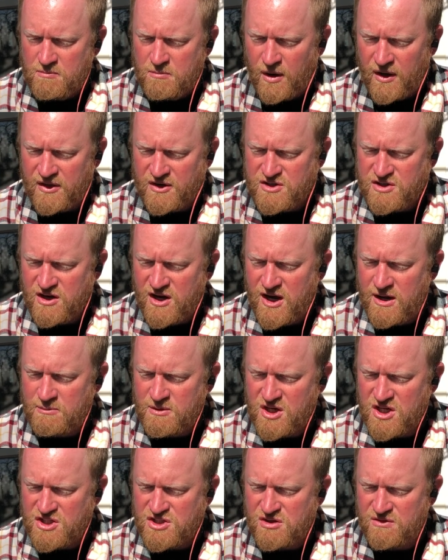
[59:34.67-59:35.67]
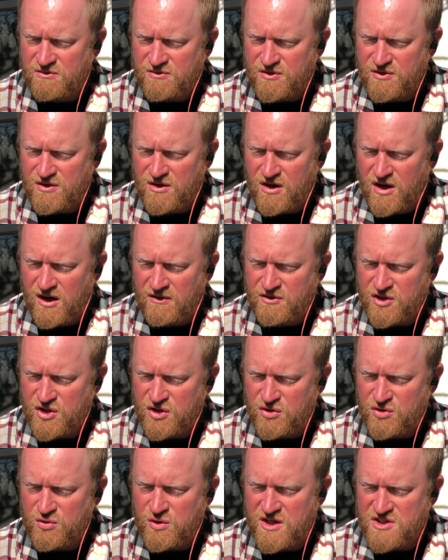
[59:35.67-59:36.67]
By the time each of
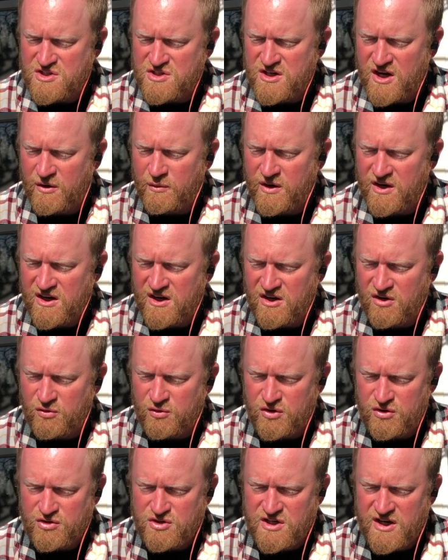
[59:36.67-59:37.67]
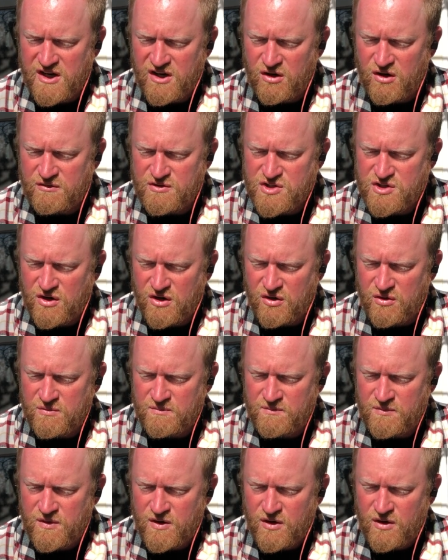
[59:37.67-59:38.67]
you has narrated a little tale of his
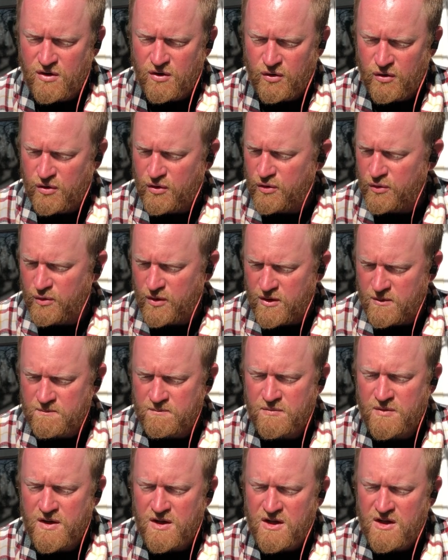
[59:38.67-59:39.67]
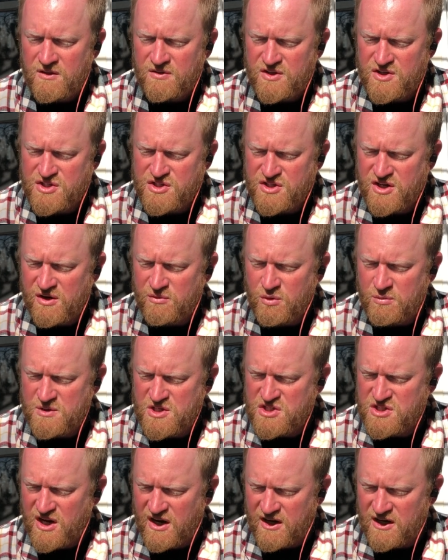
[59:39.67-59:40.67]
own or her own, the sun will
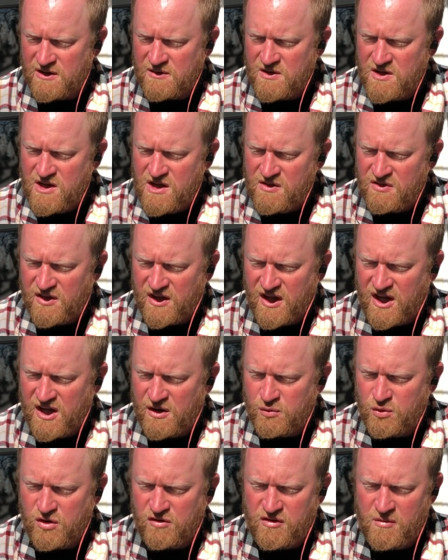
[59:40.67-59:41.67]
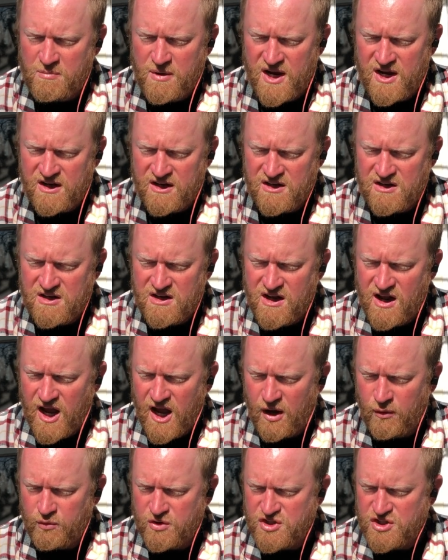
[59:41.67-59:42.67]
be setting, the heat will have abated,
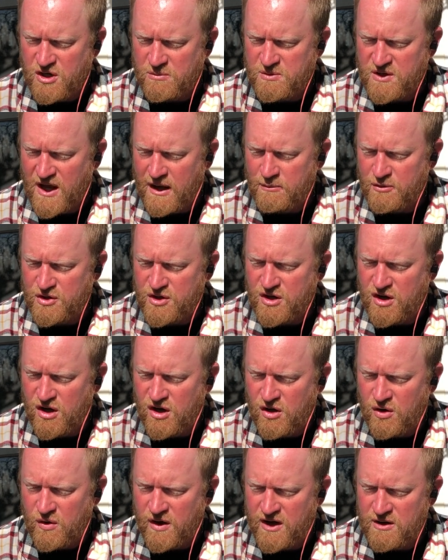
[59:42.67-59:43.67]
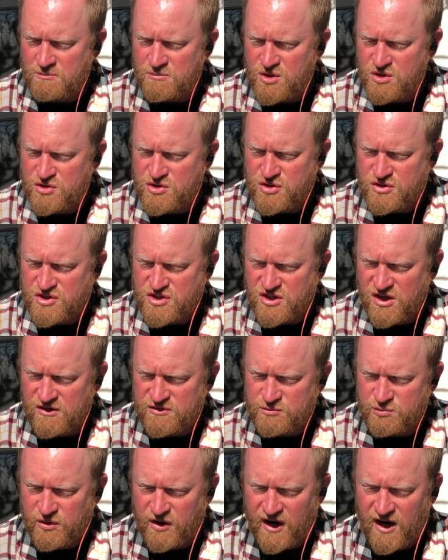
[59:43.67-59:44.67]
and we shall be able to go and amuse
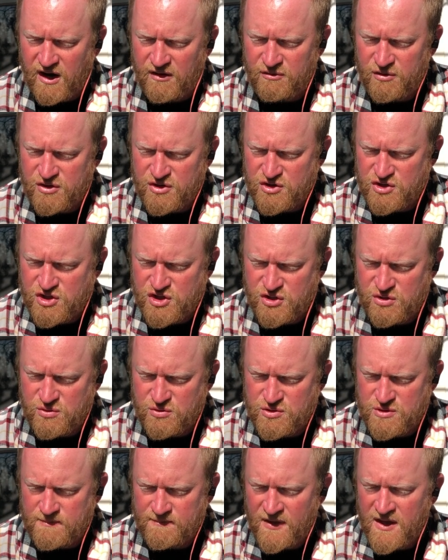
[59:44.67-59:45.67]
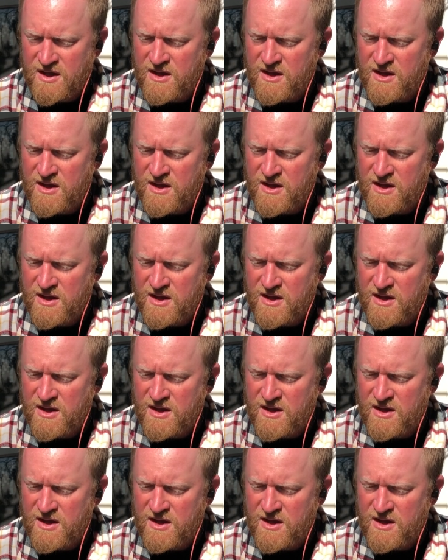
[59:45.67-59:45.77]
ourselves wherever you choose.